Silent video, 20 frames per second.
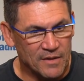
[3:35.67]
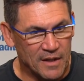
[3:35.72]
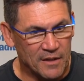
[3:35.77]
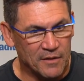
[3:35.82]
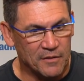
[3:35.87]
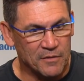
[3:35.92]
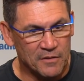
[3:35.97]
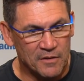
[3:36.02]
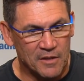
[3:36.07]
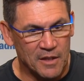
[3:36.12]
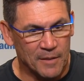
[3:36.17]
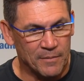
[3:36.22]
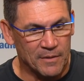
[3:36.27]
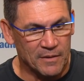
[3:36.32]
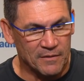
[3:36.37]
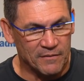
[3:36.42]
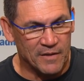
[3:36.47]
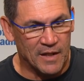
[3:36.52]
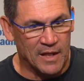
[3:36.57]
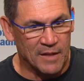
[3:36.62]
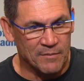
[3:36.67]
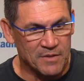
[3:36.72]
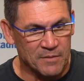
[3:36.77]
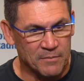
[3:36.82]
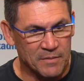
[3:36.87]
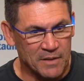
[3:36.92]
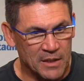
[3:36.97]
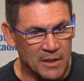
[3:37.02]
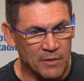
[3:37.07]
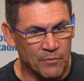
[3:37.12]
a good couple of games to
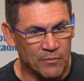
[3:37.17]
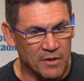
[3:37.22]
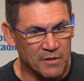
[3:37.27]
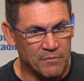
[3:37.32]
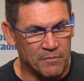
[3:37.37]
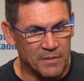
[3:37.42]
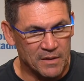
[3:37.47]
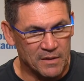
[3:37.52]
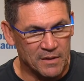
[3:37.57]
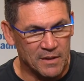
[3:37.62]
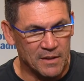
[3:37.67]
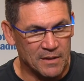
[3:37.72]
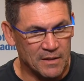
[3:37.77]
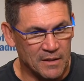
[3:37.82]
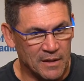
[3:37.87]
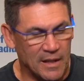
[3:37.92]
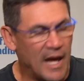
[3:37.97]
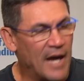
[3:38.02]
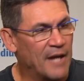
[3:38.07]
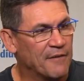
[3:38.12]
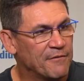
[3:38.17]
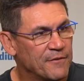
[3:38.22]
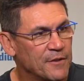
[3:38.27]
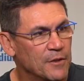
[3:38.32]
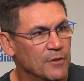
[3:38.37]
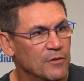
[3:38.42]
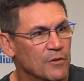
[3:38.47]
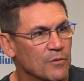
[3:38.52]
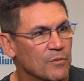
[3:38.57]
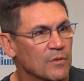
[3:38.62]
begin with, but then the last
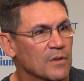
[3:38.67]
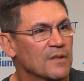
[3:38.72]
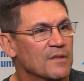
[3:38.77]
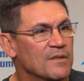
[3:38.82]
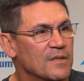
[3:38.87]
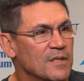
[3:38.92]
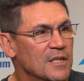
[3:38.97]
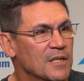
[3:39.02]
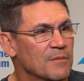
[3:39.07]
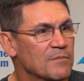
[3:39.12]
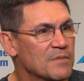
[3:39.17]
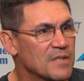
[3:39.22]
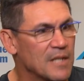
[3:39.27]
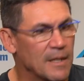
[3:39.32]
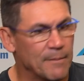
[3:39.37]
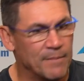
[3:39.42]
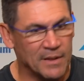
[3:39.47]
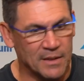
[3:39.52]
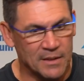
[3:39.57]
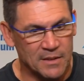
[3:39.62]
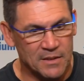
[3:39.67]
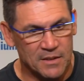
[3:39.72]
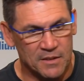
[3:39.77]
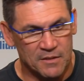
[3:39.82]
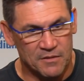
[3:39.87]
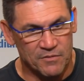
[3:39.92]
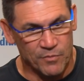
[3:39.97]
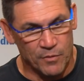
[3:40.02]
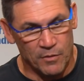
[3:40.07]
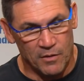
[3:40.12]
few you really see him stepping into
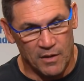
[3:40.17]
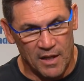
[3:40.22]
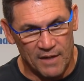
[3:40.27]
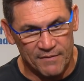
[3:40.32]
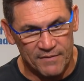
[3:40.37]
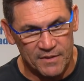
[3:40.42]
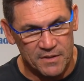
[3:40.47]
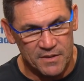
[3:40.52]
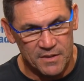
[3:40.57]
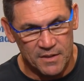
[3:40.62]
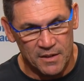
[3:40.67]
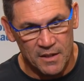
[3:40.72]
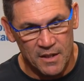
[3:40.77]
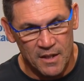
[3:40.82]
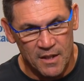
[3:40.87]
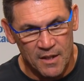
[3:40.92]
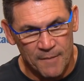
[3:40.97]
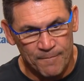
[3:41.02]
his role, obviously.